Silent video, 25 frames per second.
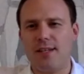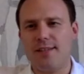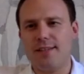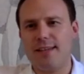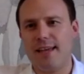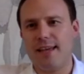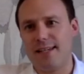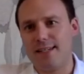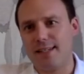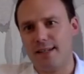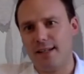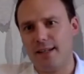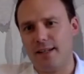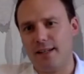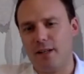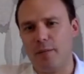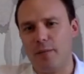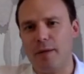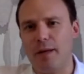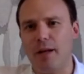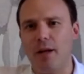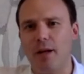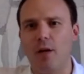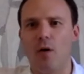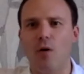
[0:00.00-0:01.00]
takes a little
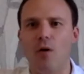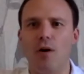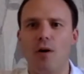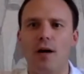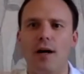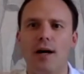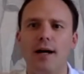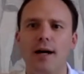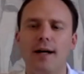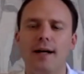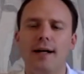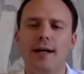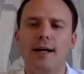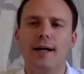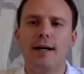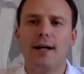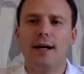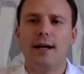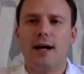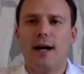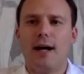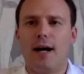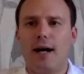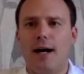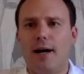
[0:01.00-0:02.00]
bit longer.
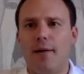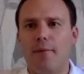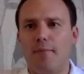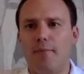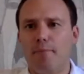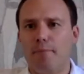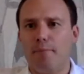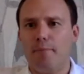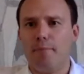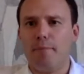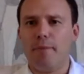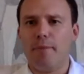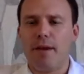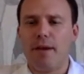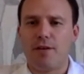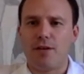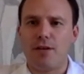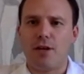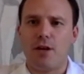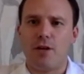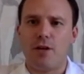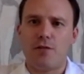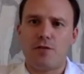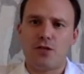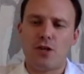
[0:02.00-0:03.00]

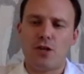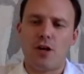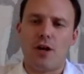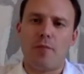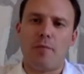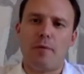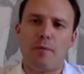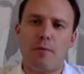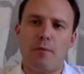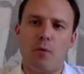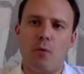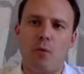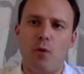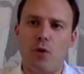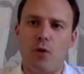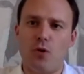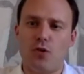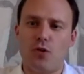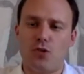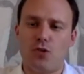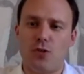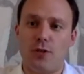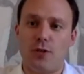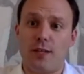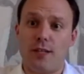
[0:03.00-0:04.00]
There are certain people will
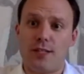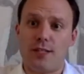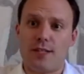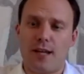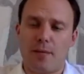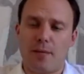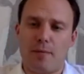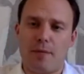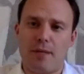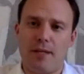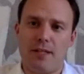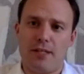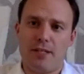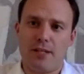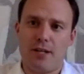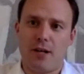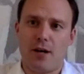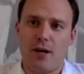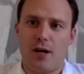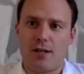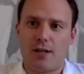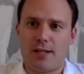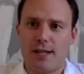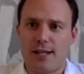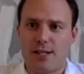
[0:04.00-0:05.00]
still need to take
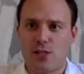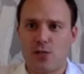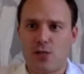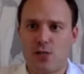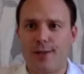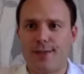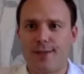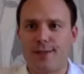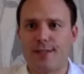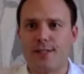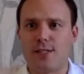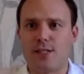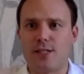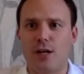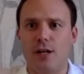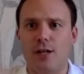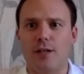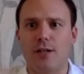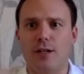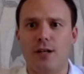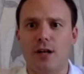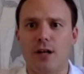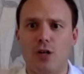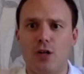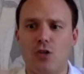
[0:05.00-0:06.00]
PCR tests to enter
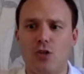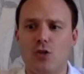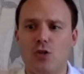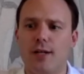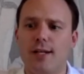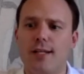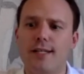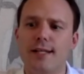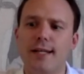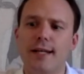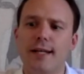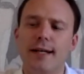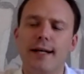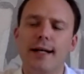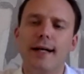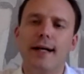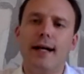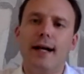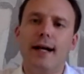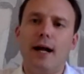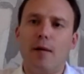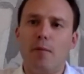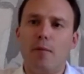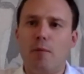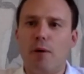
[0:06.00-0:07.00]
certain countries,
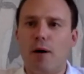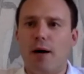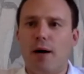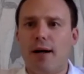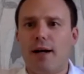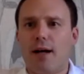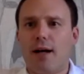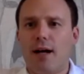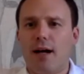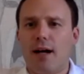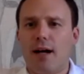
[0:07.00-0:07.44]
but